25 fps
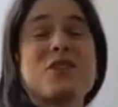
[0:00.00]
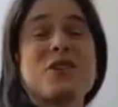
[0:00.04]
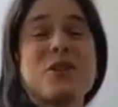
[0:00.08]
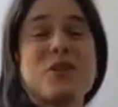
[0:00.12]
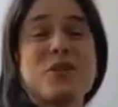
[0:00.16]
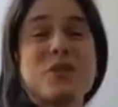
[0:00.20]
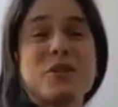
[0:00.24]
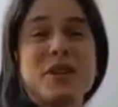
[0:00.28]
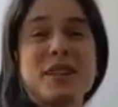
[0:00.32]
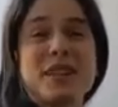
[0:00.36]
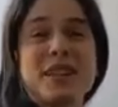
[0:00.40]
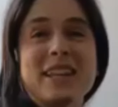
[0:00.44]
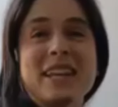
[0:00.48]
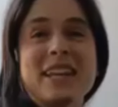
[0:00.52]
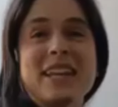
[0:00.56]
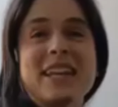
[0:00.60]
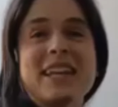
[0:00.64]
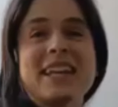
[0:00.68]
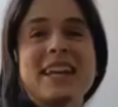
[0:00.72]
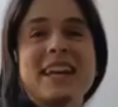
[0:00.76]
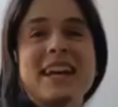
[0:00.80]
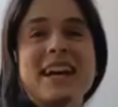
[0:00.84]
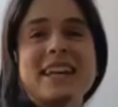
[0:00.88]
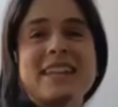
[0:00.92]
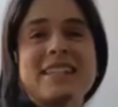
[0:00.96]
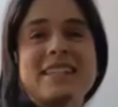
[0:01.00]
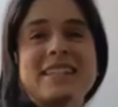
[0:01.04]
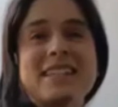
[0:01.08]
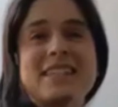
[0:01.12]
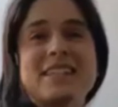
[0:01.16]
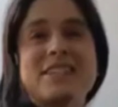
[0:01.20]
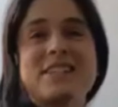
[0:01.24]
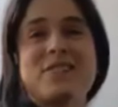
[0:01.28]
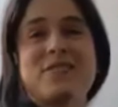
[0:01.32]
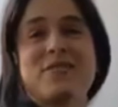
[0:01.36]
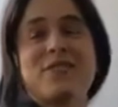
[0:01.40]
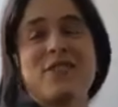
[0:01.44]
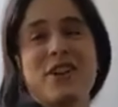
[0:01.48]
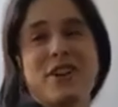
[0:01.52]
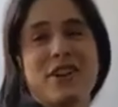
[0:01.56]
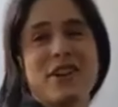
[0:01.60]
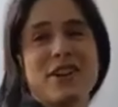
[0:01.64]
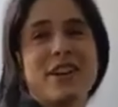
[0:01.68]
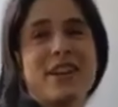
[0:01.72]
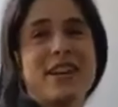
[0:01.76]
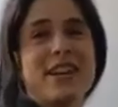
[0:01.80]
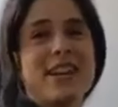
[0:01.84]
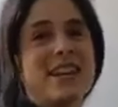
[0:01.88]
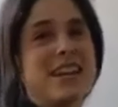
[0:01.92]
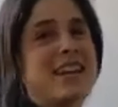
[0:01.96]
Totally, yes, it's
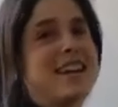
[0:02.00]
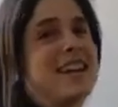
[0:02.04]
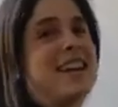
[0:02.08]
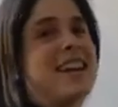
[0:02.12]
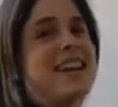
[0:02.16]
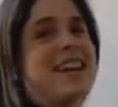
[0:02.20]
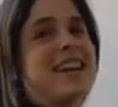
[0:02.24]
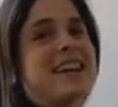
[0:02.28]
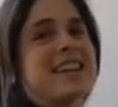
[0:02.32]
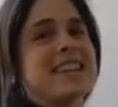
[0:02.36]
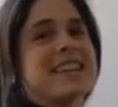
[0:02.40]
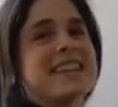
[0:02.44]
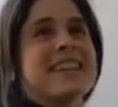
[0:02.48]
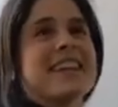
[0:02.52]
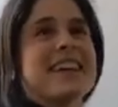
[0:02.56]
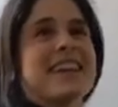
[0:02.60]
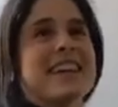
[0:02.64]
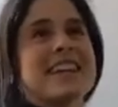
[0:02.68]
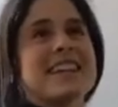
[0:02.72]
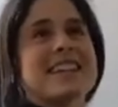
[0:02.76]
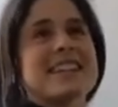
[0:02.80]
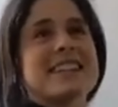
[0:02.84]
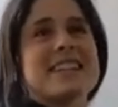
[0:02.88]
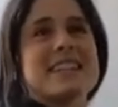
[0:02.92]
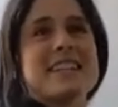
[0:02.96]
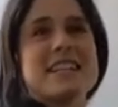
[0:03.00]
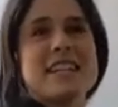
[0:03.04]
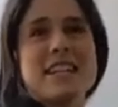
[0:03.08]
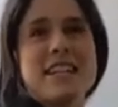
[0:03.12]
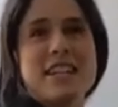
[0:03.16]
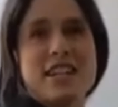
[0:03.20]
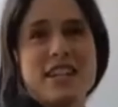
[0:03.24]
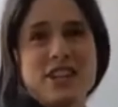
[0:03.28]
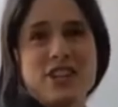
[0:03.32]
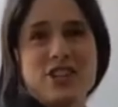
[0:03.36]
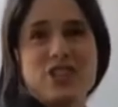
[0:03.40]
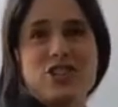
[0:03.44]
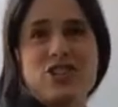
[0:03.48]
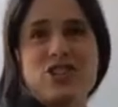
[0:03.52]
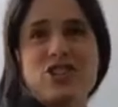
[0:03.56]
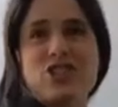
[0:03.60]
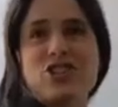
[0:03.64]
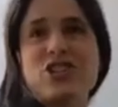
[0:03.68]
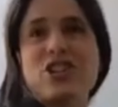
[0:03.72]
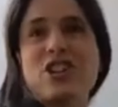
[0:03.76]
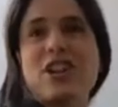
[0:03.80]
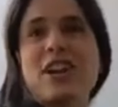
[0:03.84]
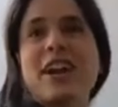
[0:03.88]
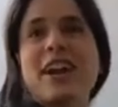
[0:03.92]
very like niche.